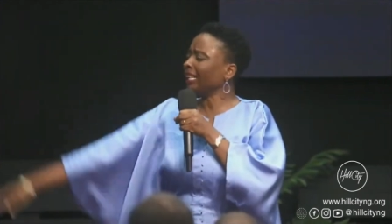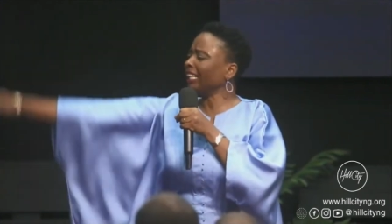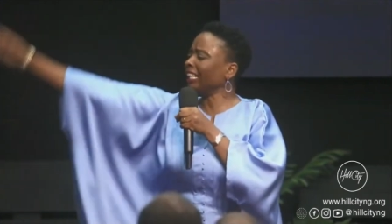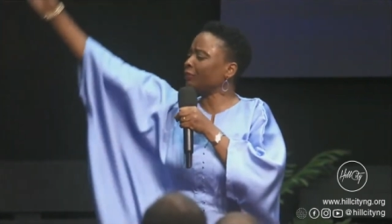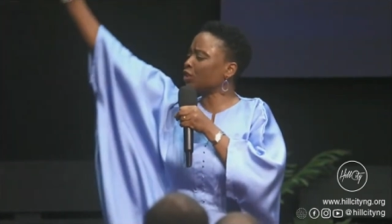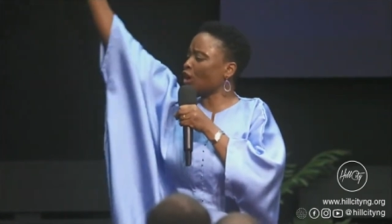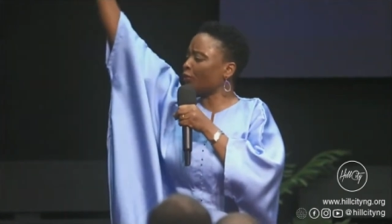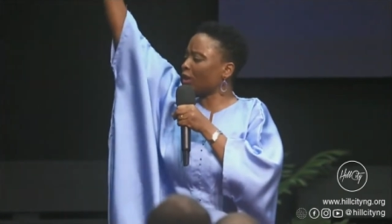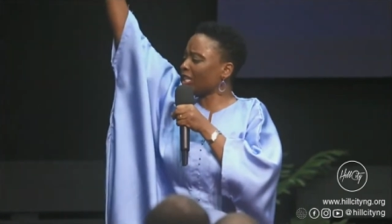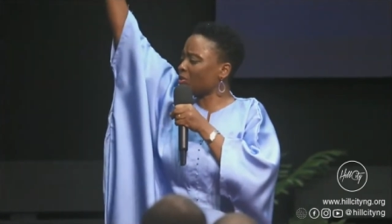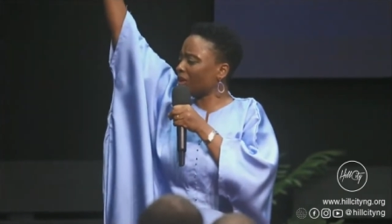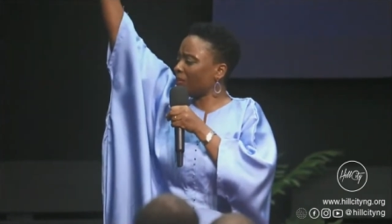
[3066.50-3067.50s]
Somebody lift
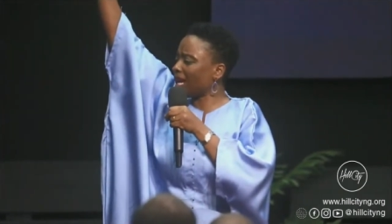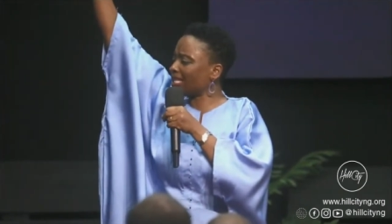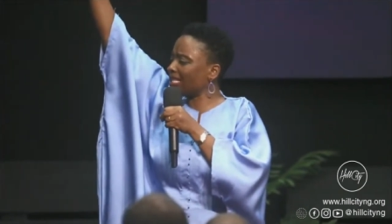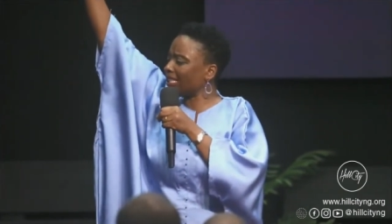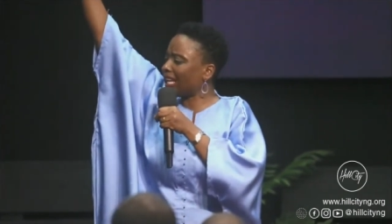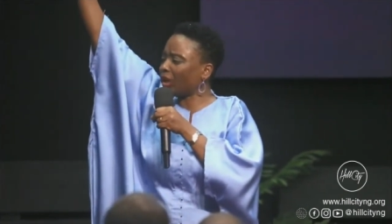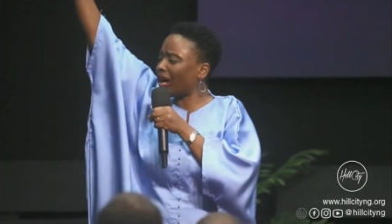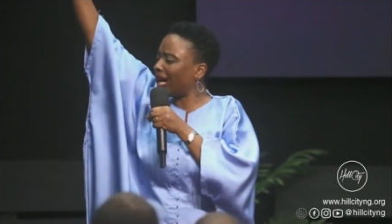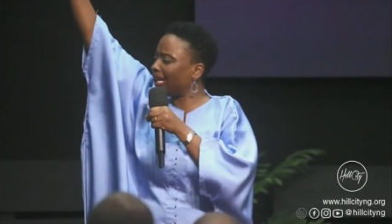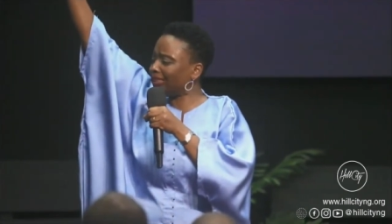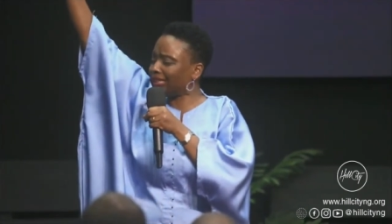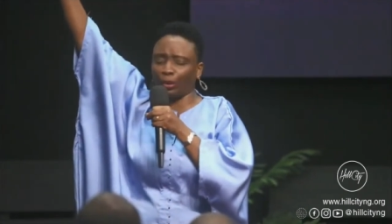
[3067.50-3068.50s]
your voice with me and say, Now
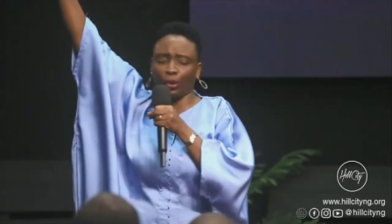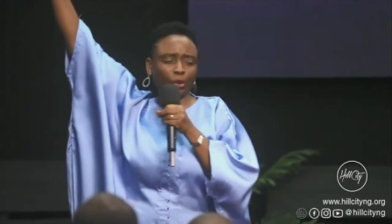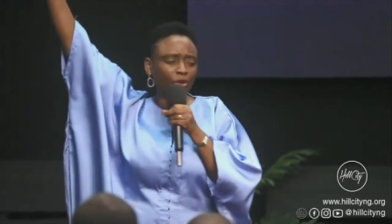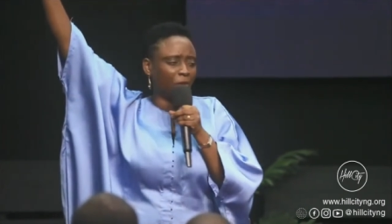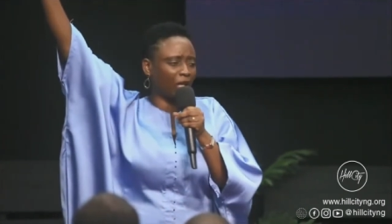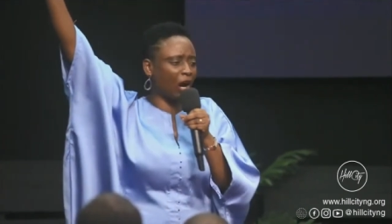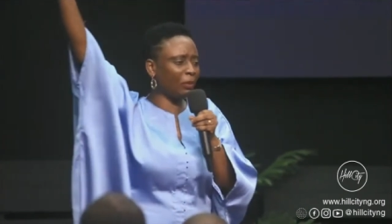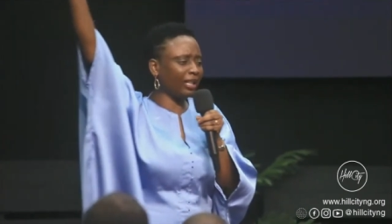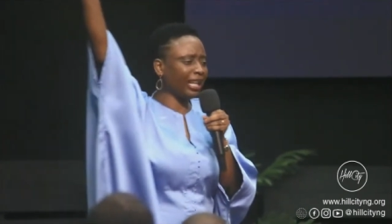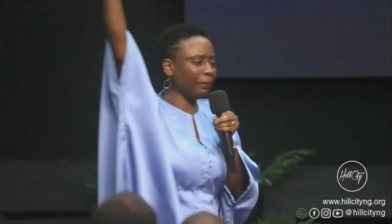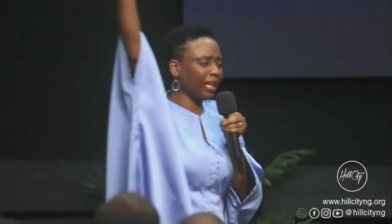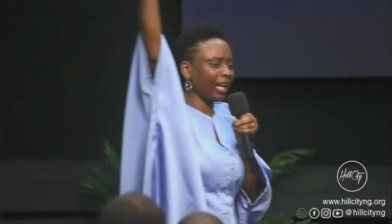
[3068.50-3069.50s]
your hand they hold me.
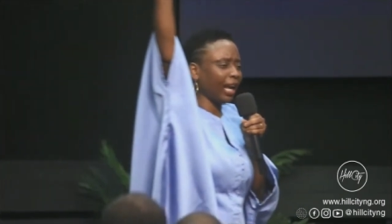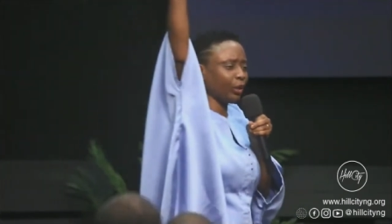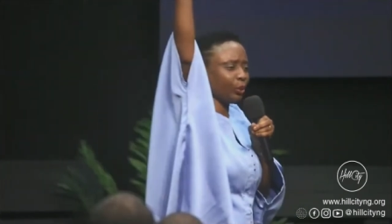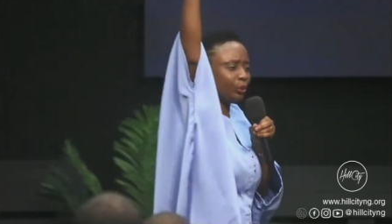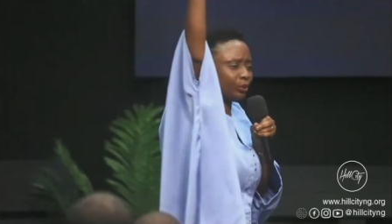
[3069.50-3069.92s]
Come on, let me hear